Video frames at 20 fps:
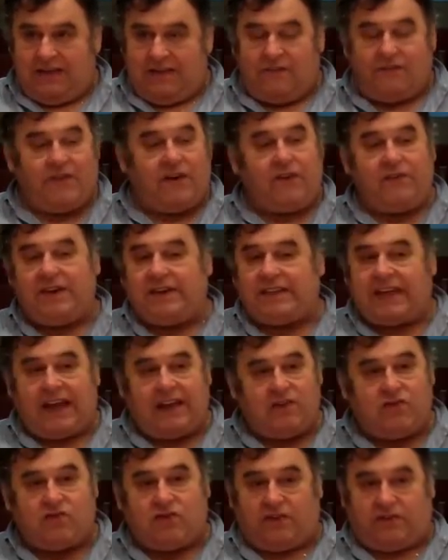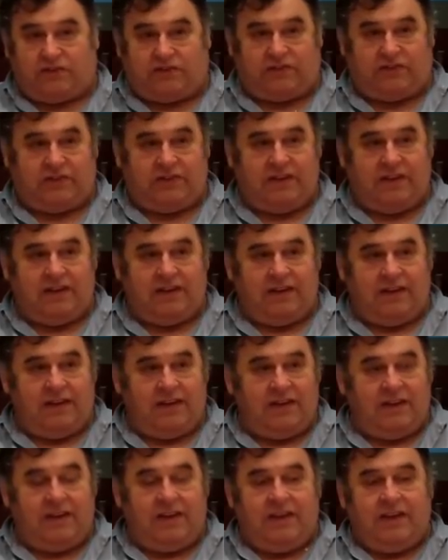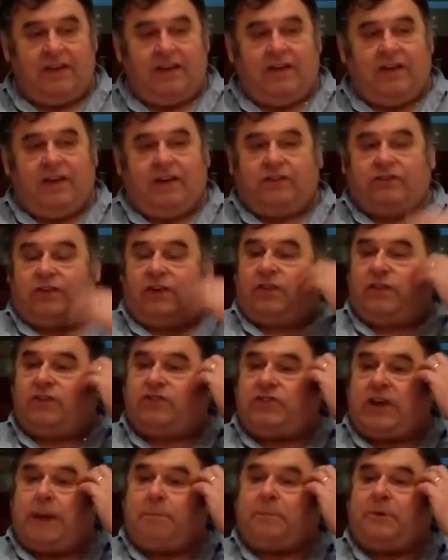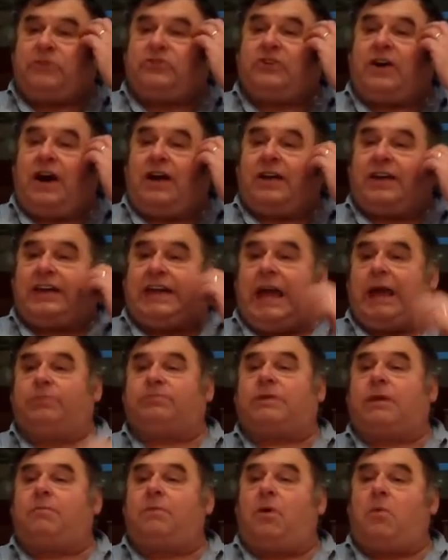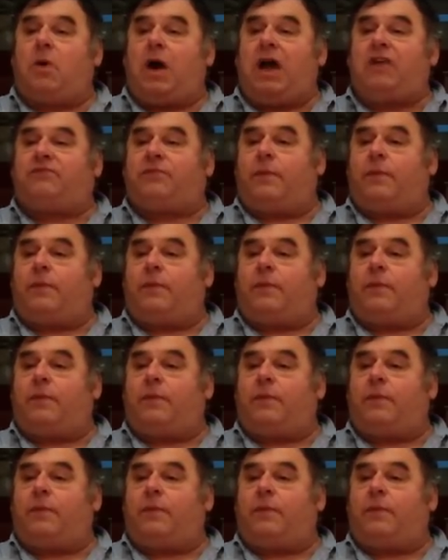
Very dangerous. So the shepherd's got to keep them away